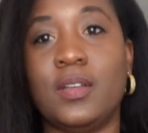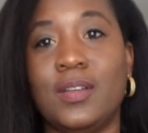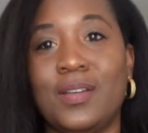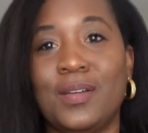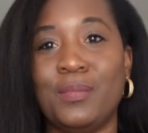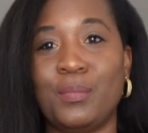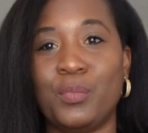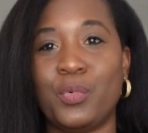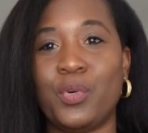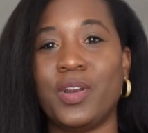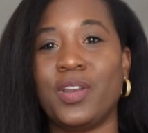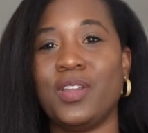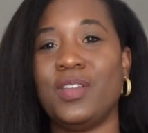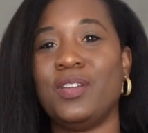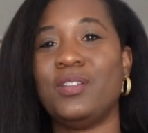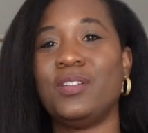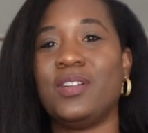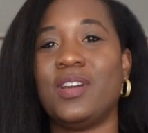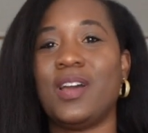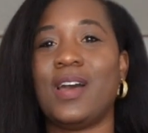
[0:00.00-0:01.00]
good morning
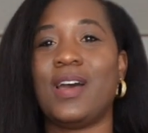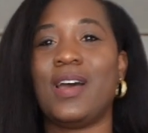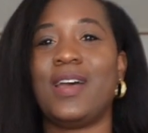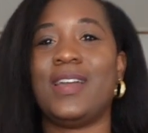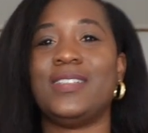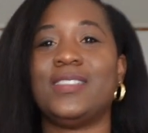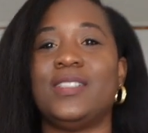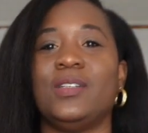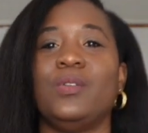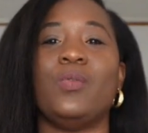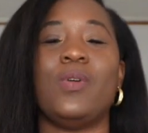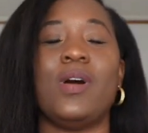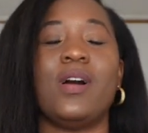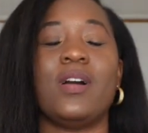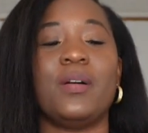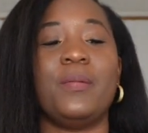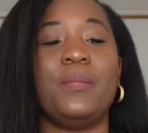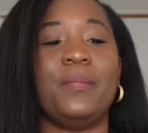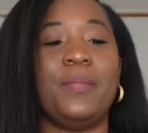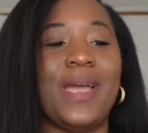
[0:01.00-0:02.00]
you guys and
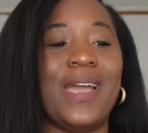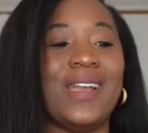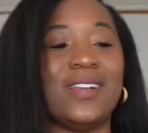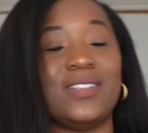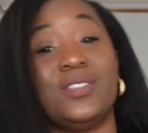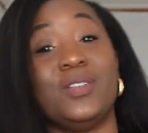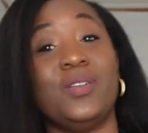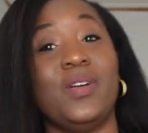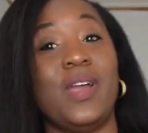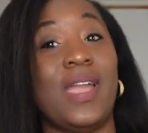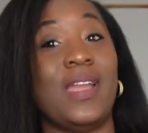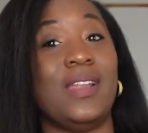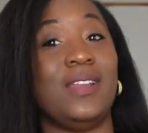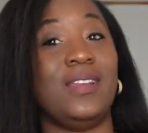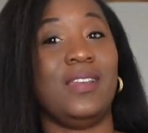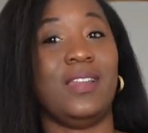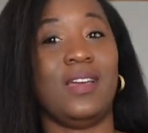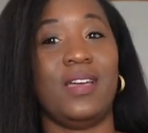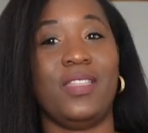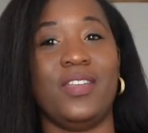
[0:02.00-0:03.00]
welcome back to
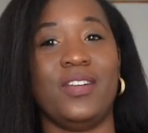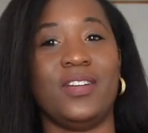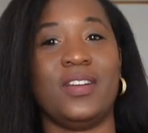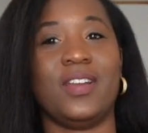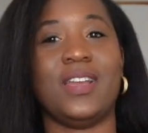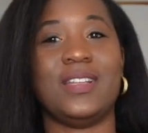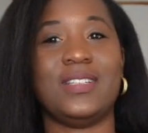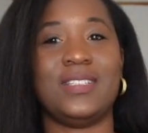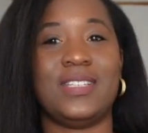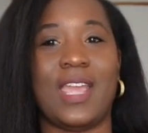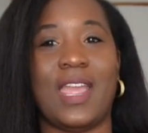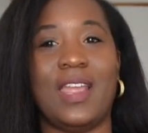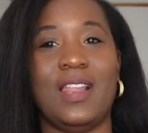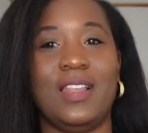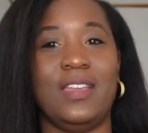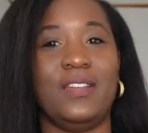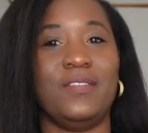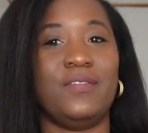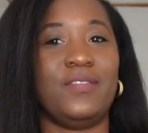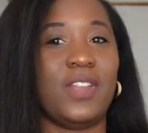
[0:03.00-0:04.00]
another
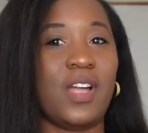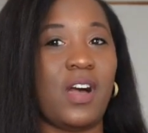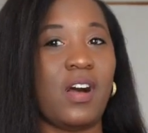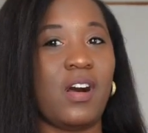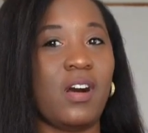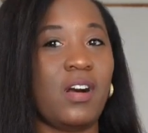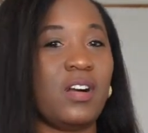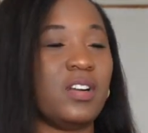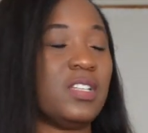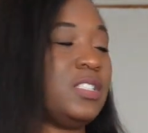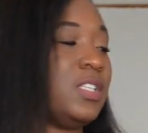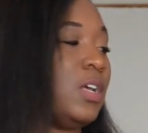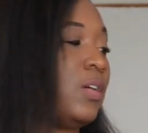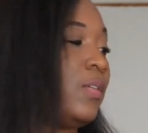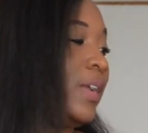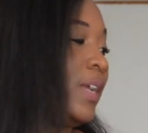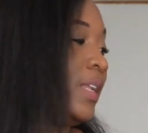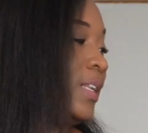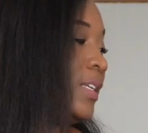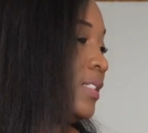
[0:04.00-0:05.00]
daily vlog
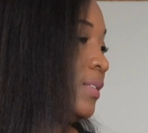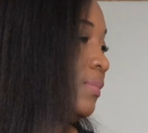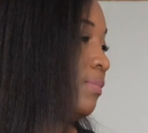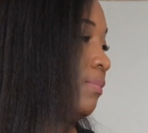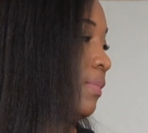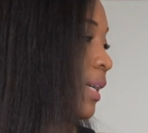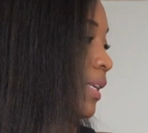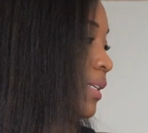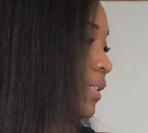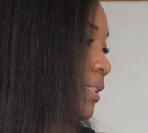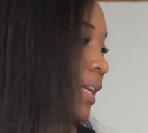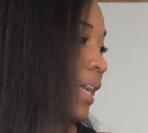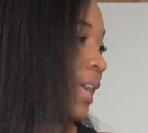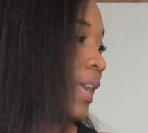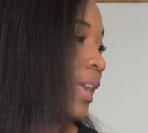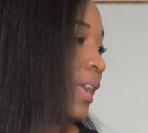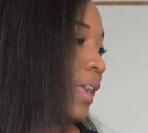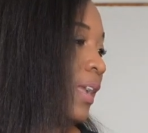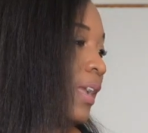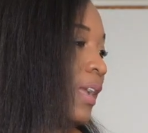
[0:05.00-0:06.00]
so it is
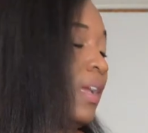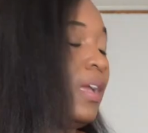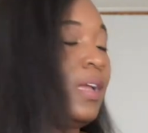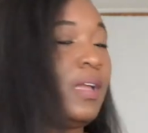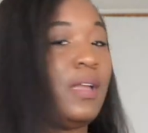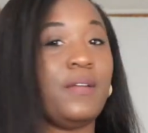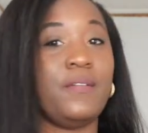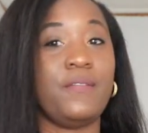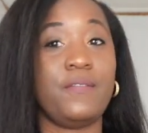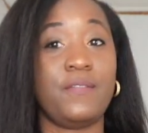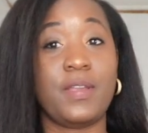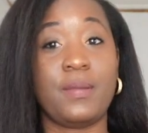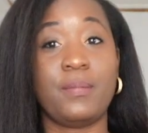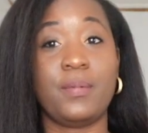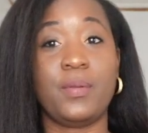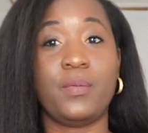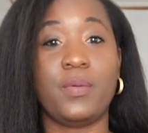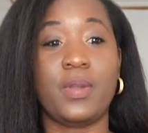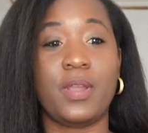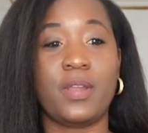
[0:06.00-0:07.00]
monday
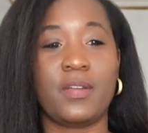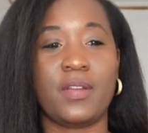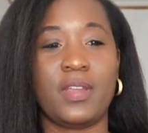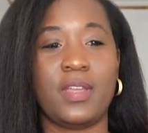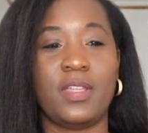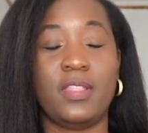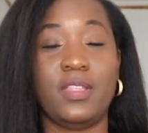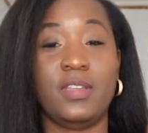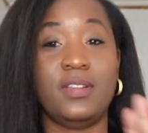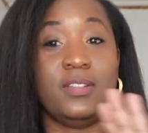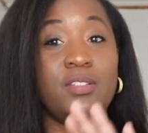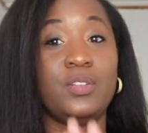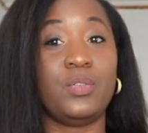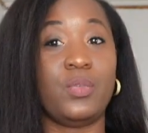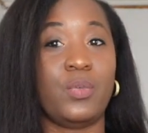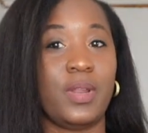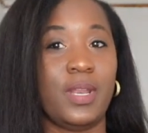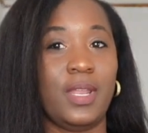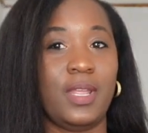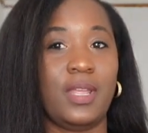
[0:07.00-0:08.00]
february the
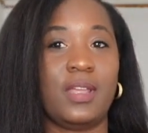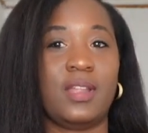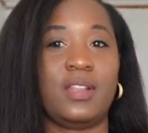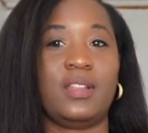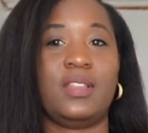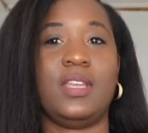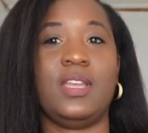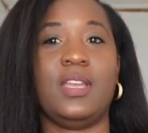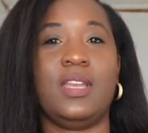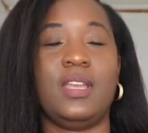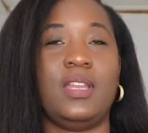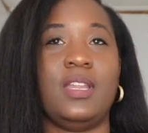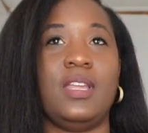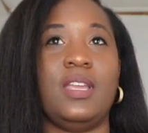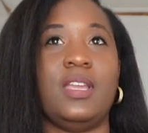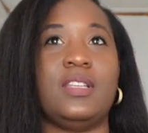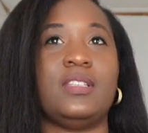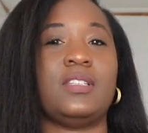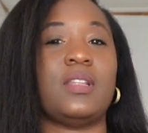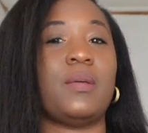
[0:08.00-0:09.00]
20th it
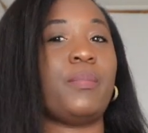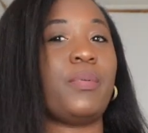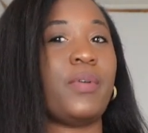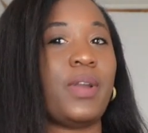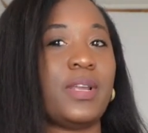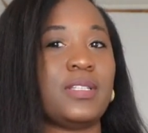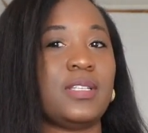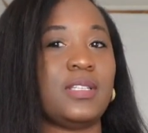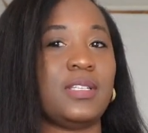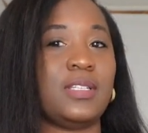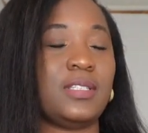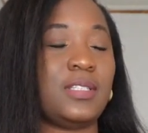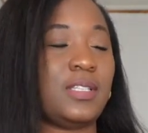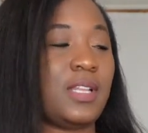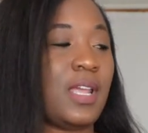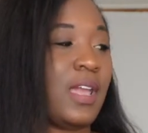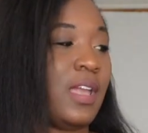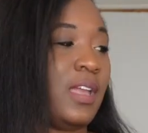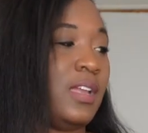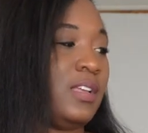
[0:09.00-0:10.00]
is president's
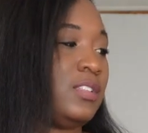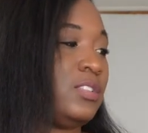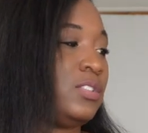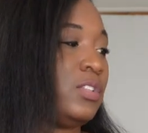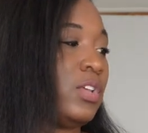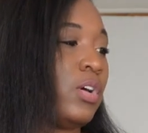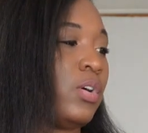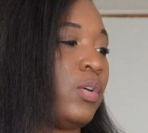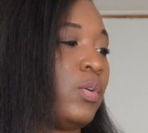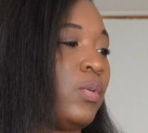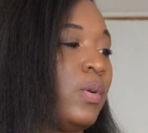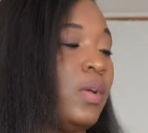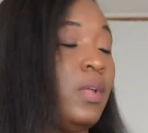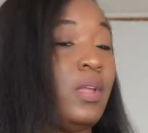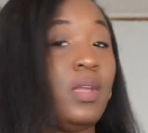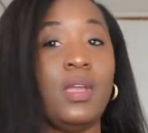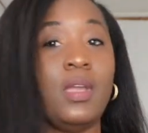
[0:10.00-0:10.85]
day so